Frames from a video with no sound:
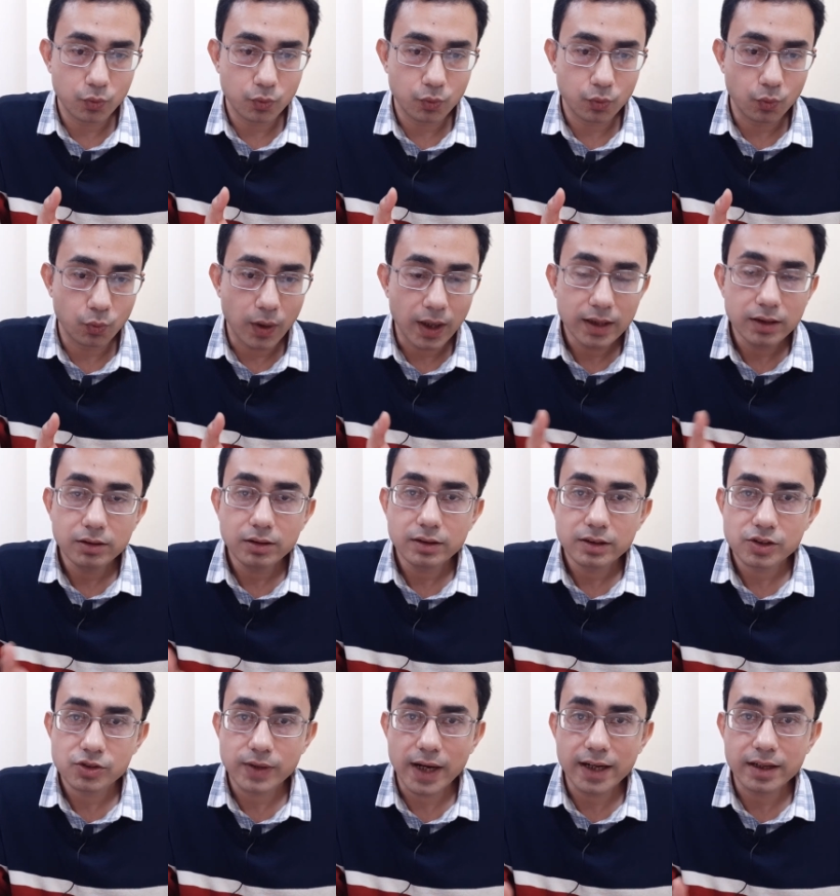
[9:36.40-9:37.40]
one
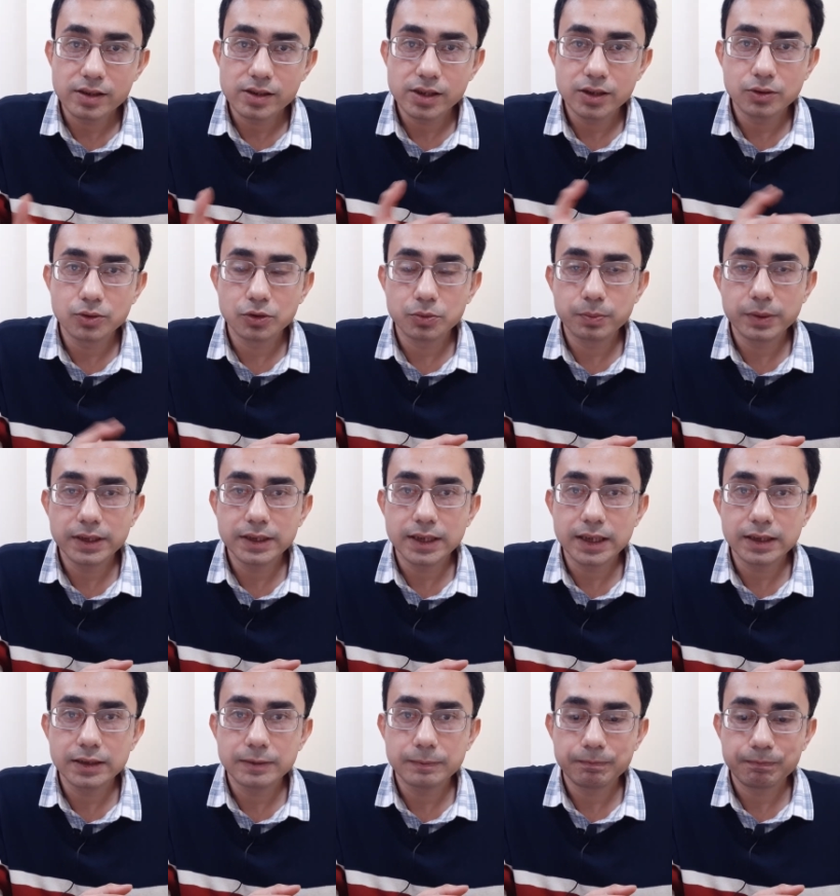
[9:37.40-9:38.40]
strategy could be
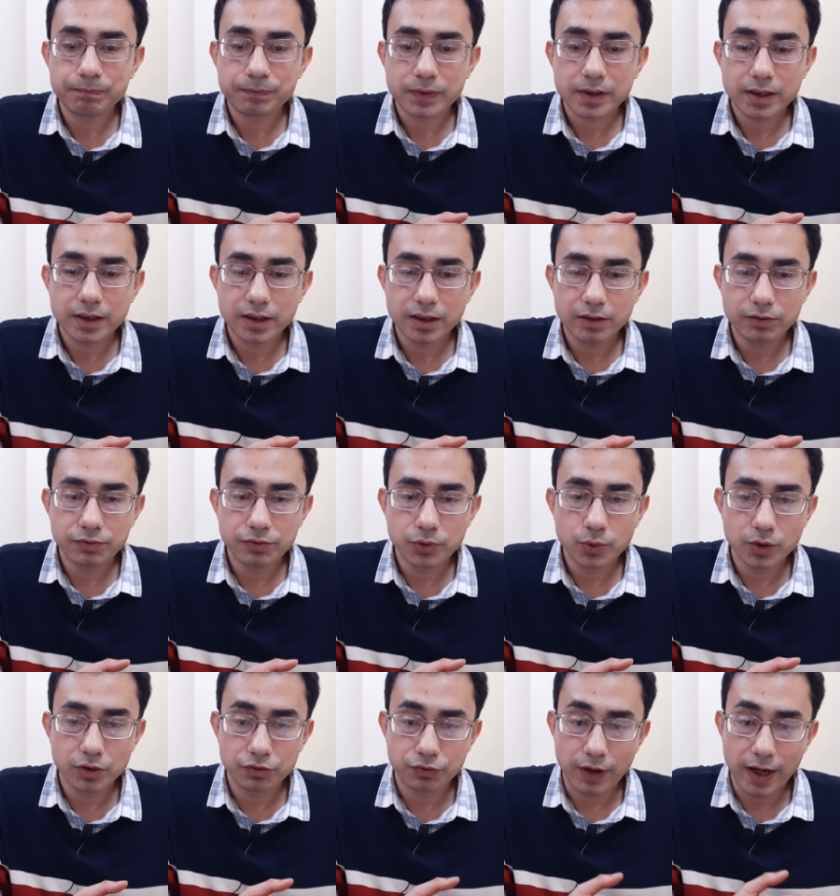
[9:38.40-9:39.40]
that if
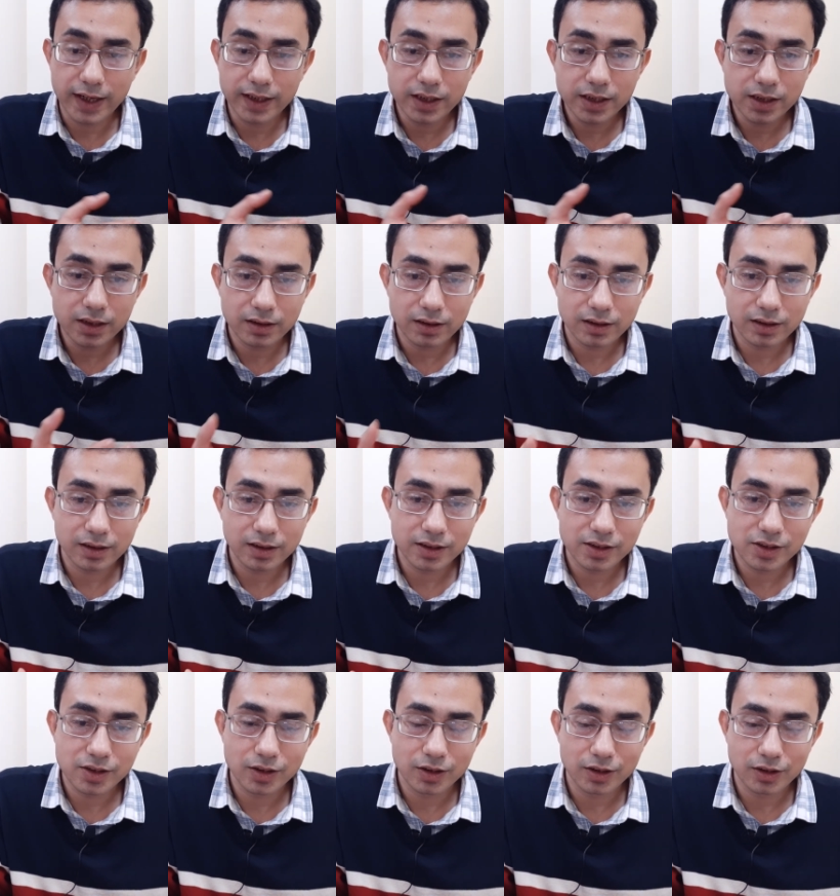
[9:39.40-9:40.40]
you are finding
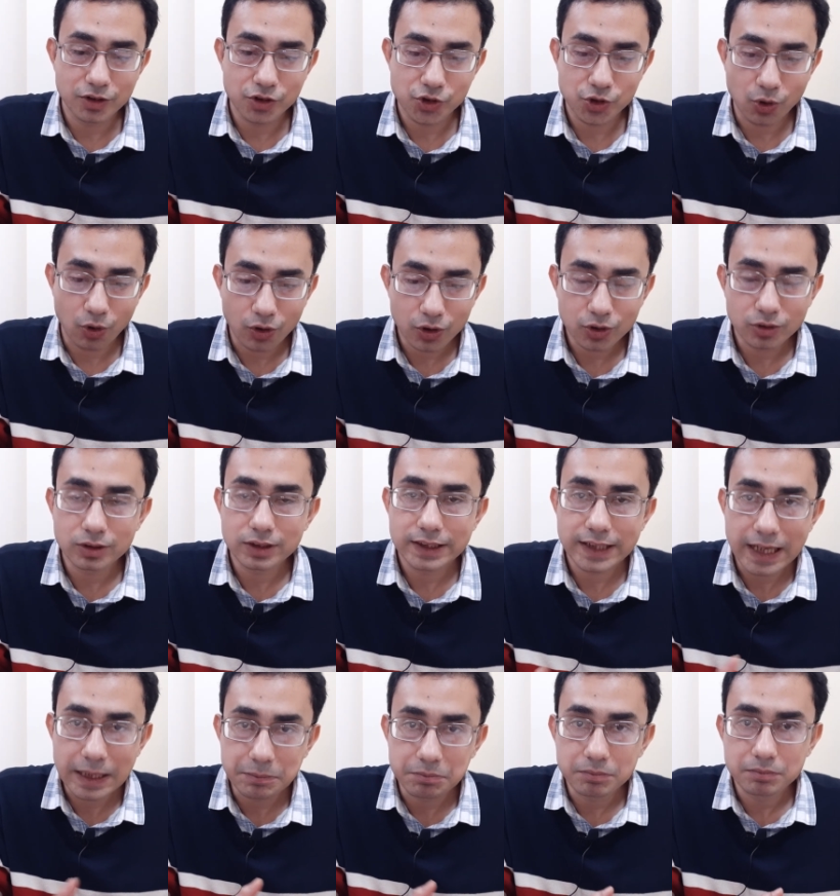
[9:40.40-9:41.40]
it short on
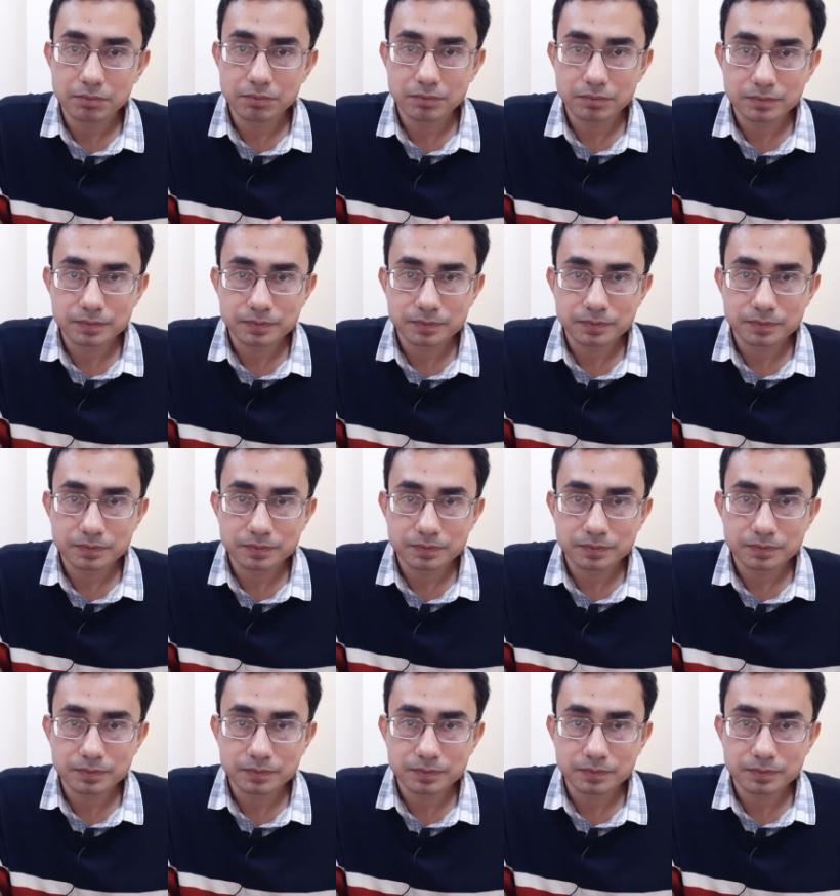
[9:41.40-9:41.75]
time,